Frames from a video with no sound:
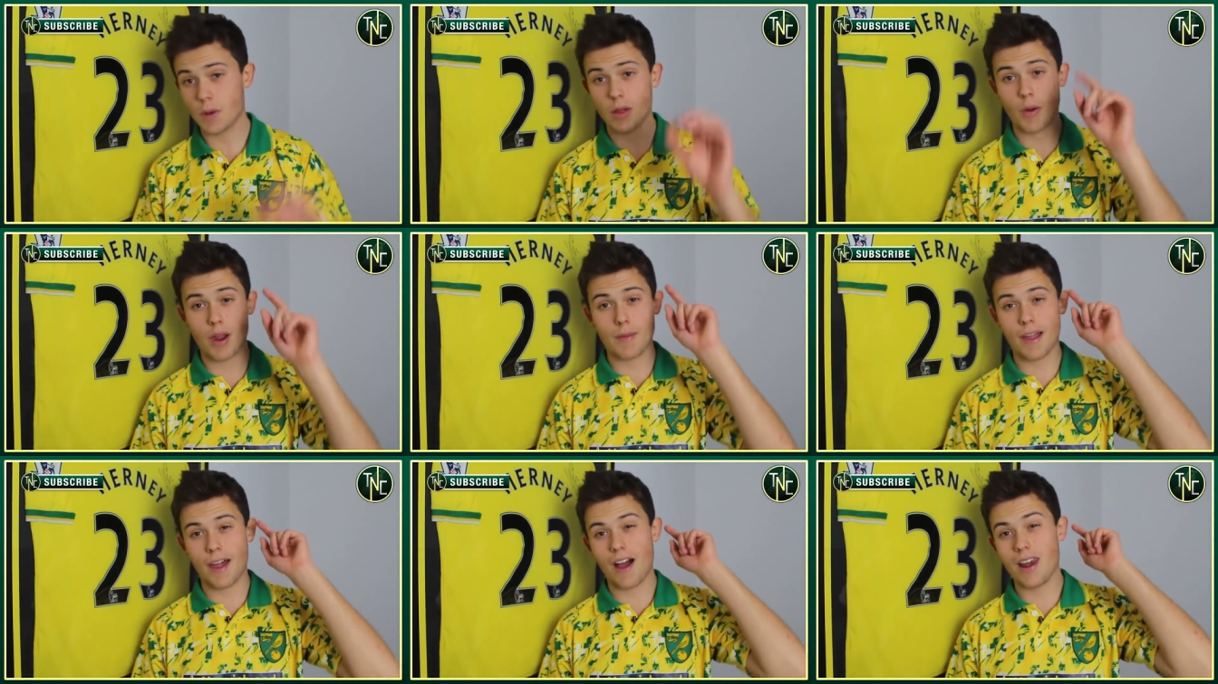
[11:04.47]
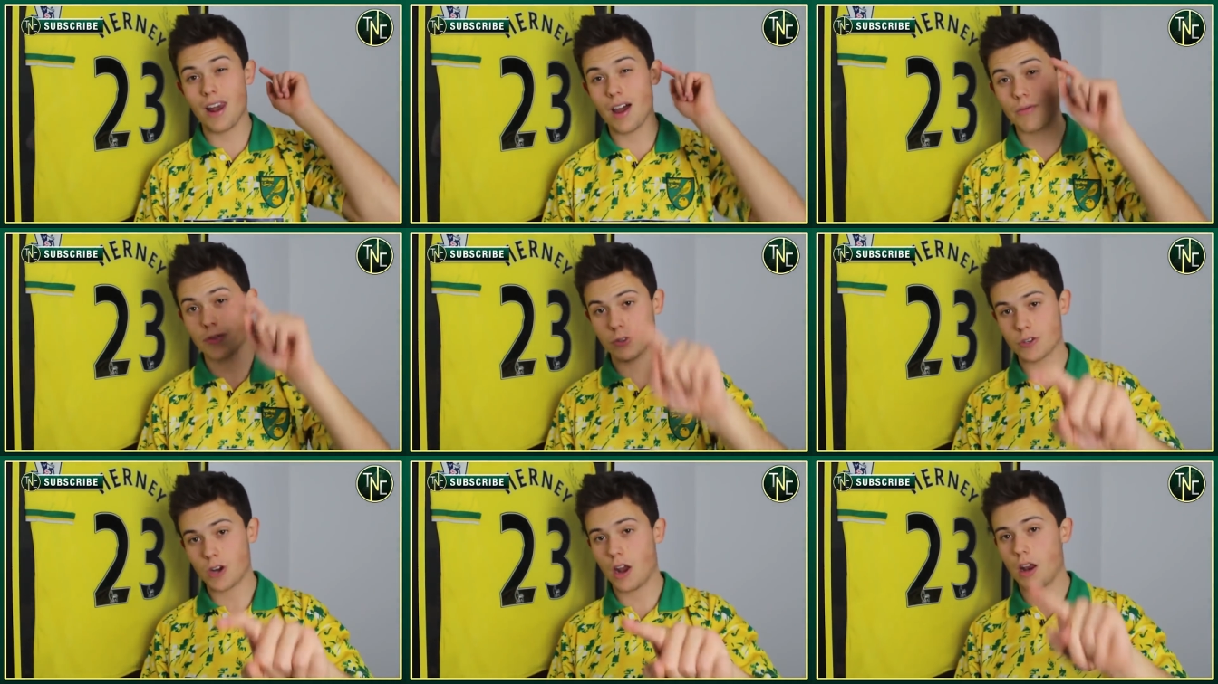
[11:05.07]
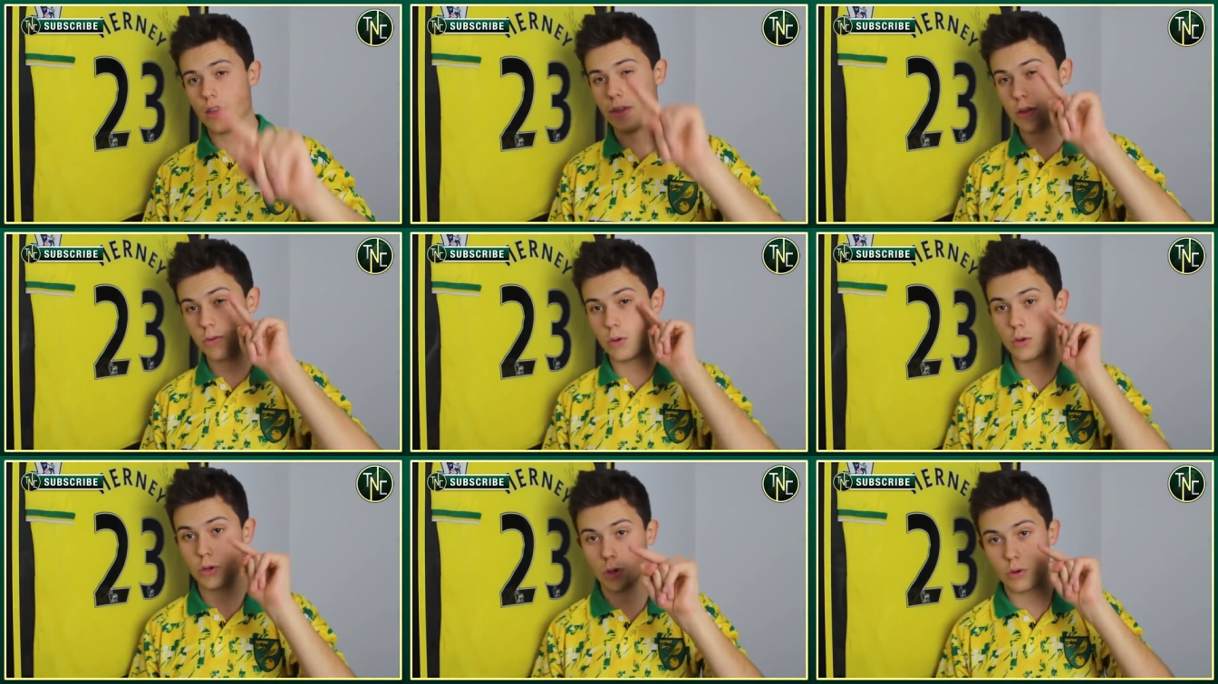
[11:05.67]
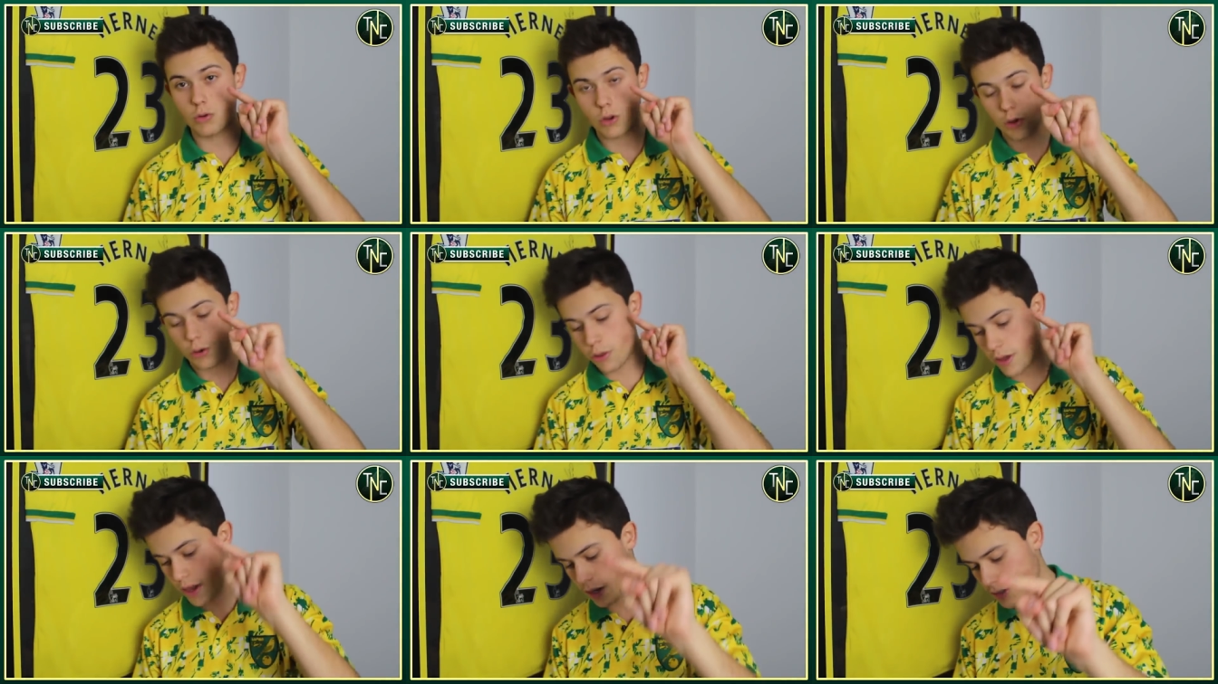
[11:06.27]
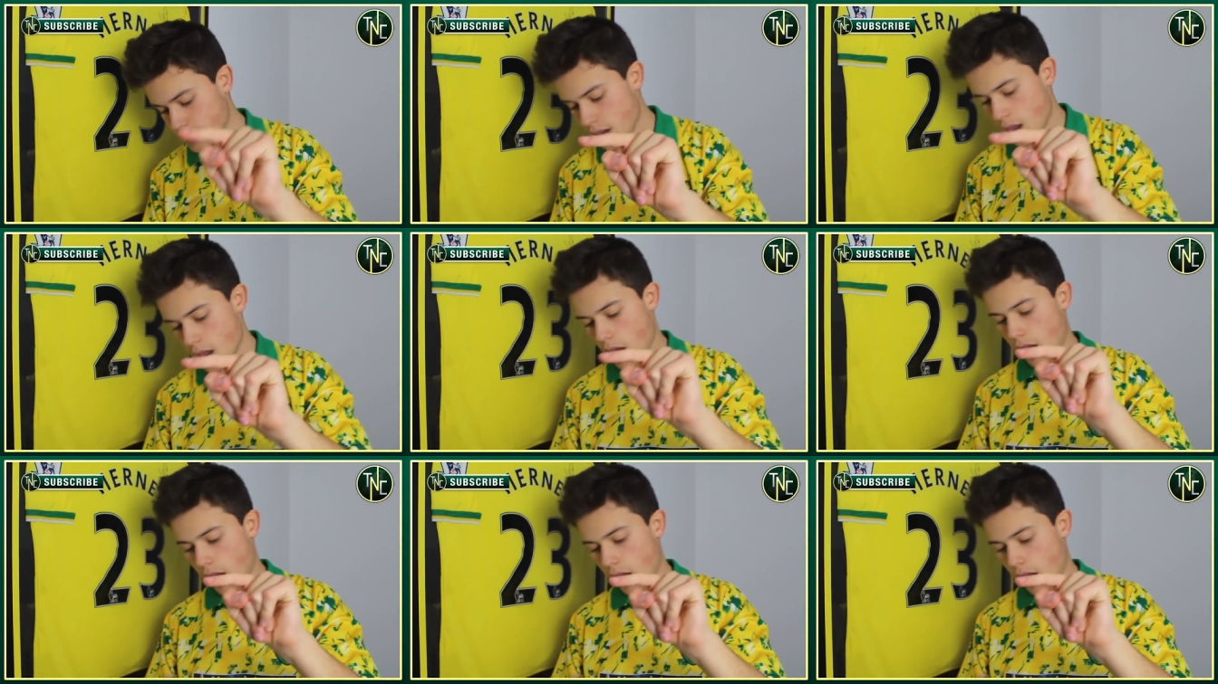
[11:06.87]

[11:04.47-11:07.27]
By the way, mate, I love your channel. I think you're doing good, good things.